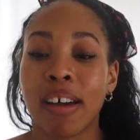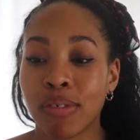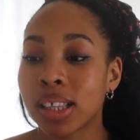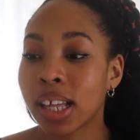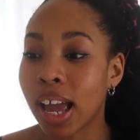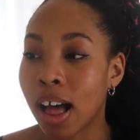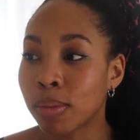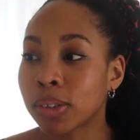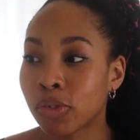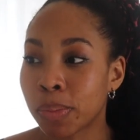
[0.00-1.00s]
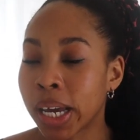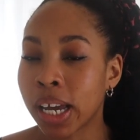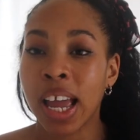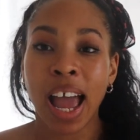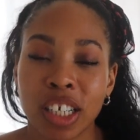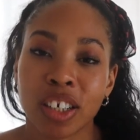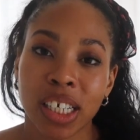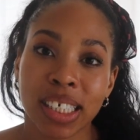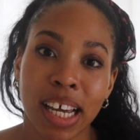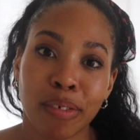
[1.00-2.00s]
Everything helps for me. Really
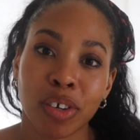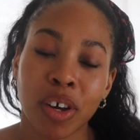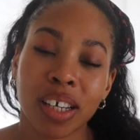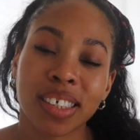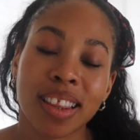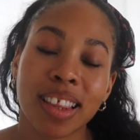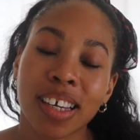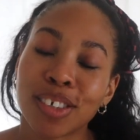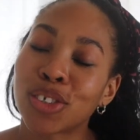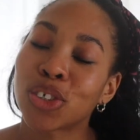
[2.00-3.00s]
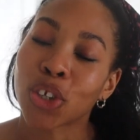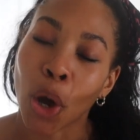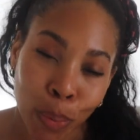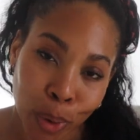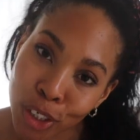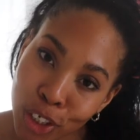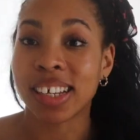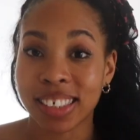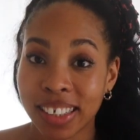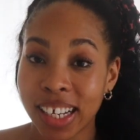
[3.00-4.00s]
lucky to have you guys. So thank you so much.
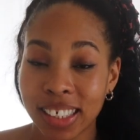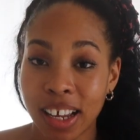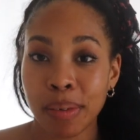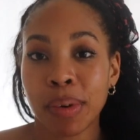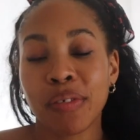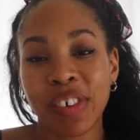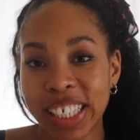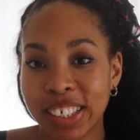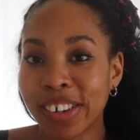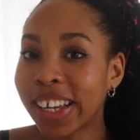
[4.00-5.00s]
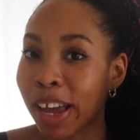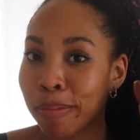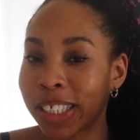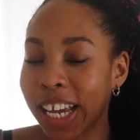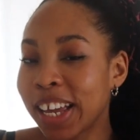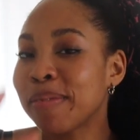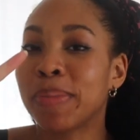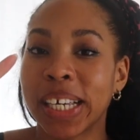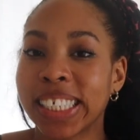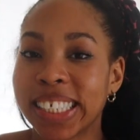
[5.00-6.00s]
Until next time, fight up, gambate,
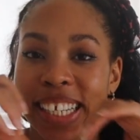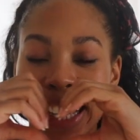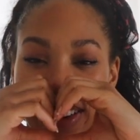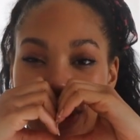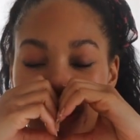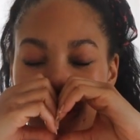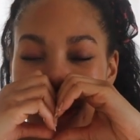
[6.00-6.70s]
peace and love.